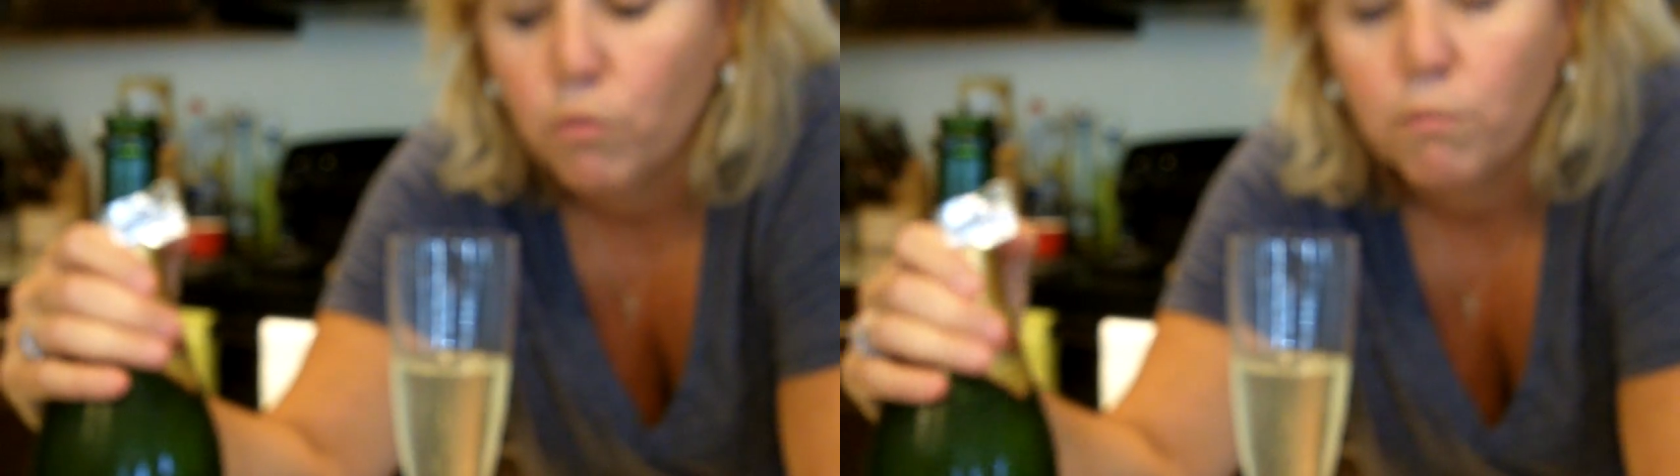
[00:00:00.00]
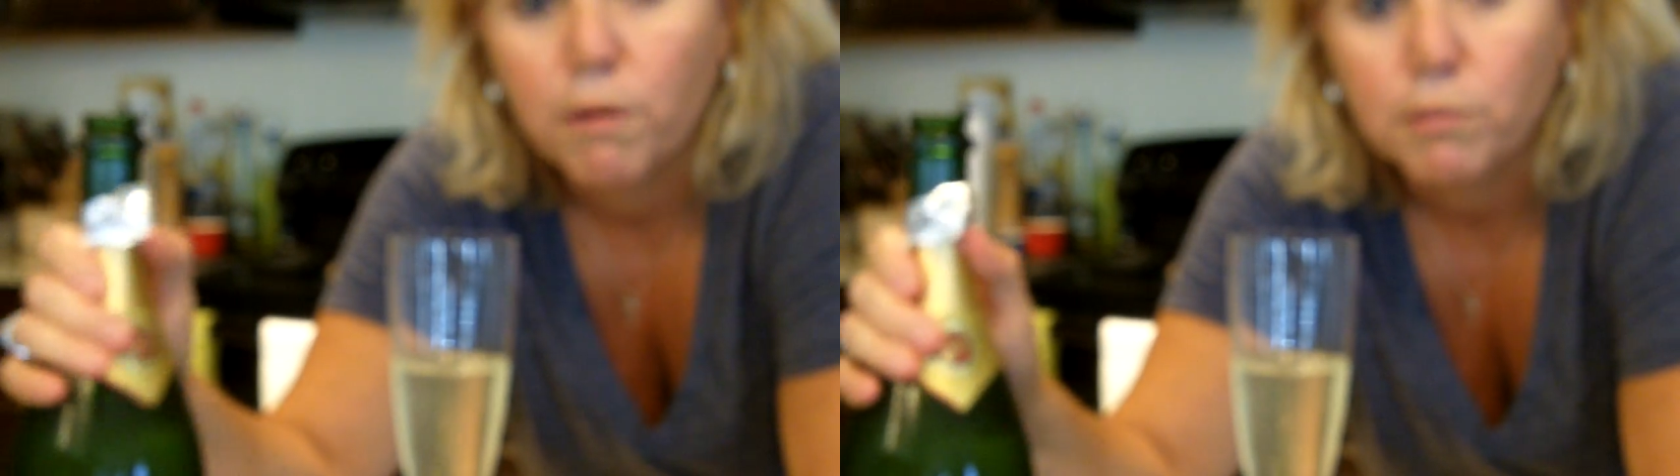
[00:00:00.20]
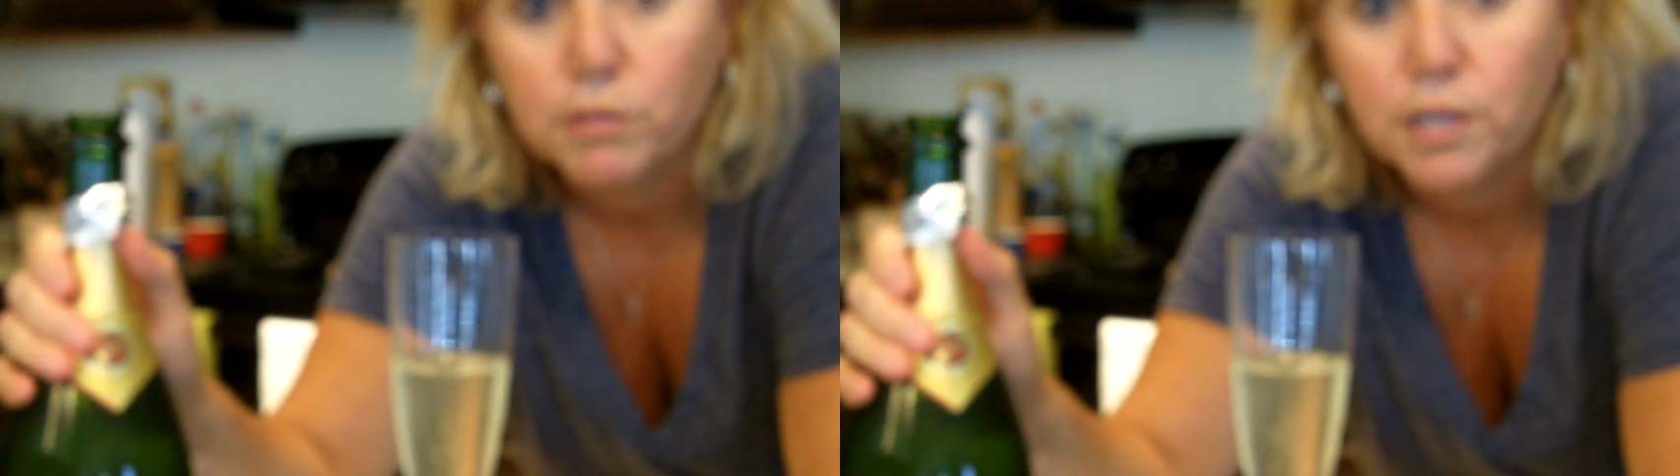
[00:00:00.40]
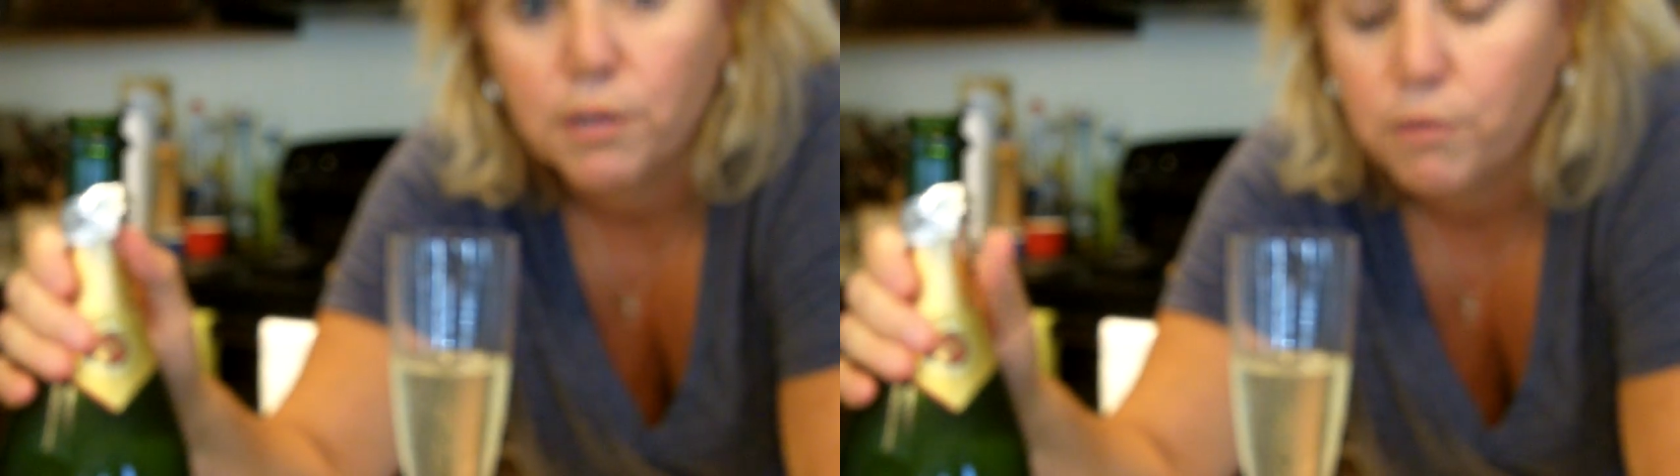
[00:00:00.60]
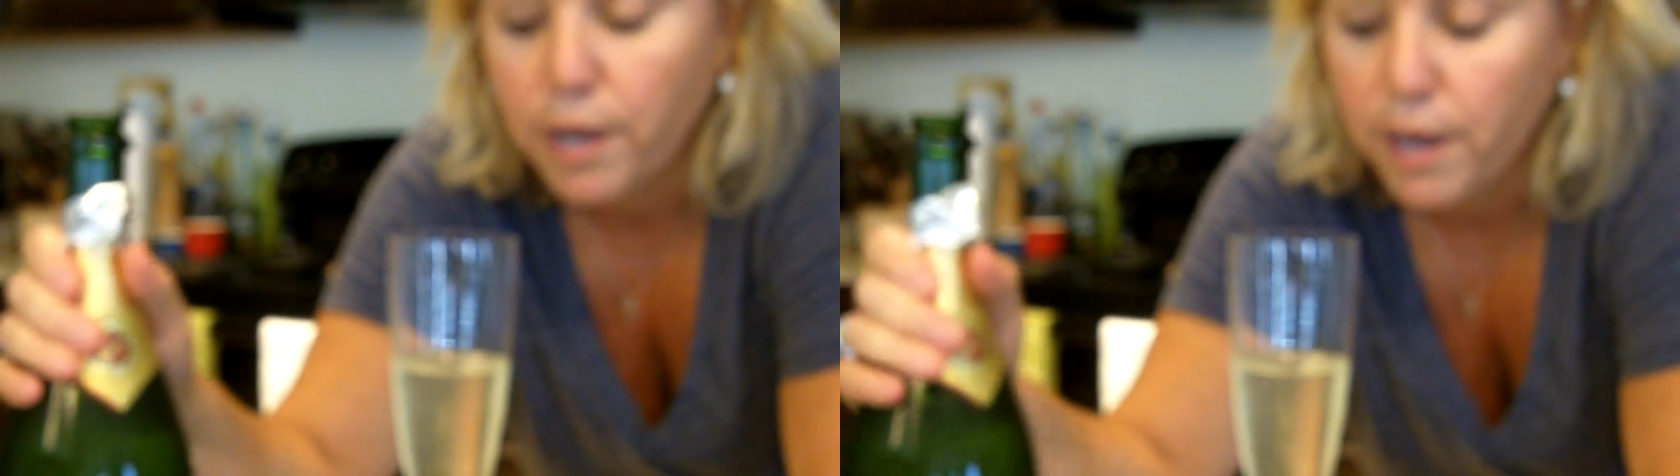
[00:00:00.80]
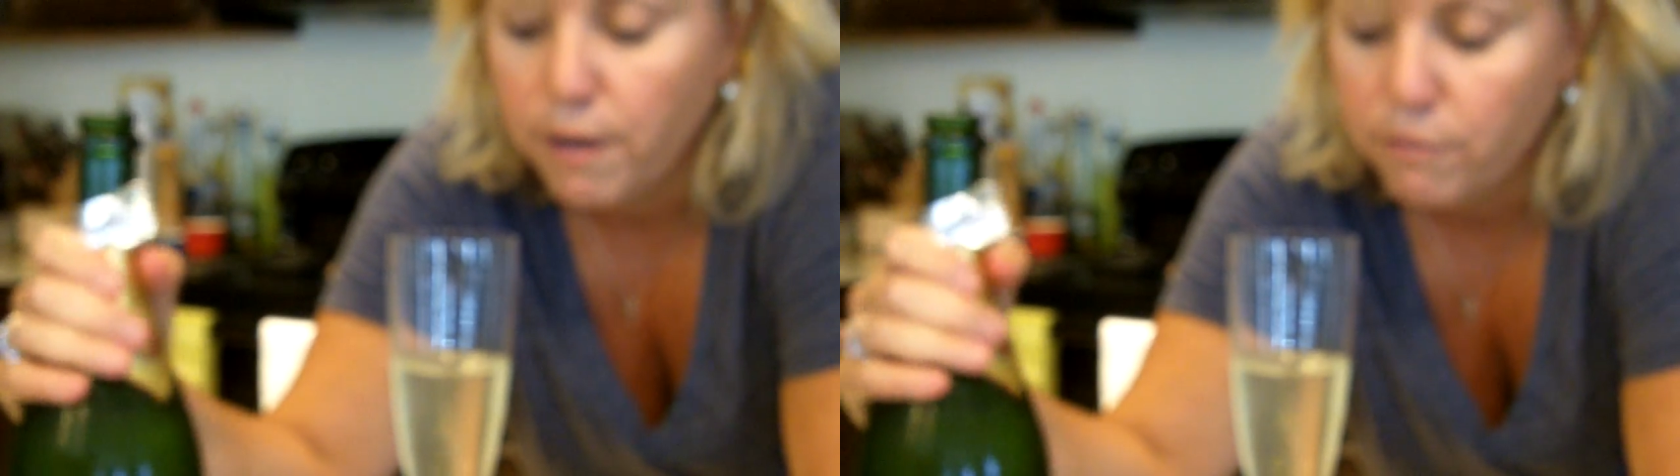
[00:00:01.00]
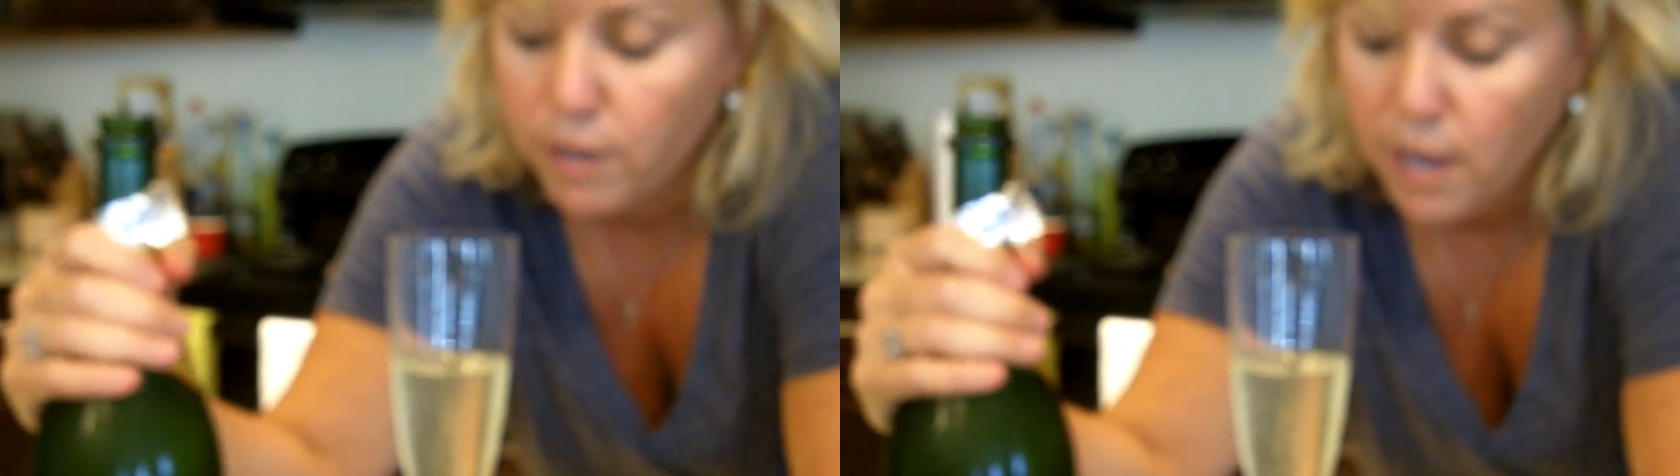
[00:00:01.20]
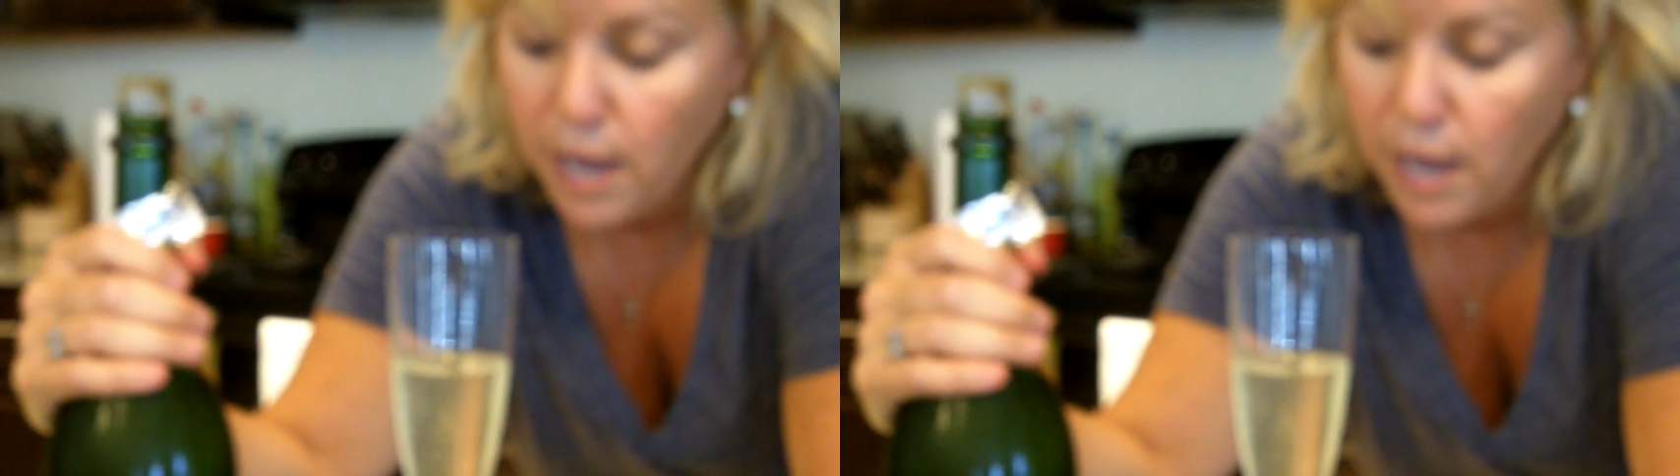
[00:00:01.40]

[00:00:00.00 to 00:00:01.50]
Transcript: or bubbles that you have.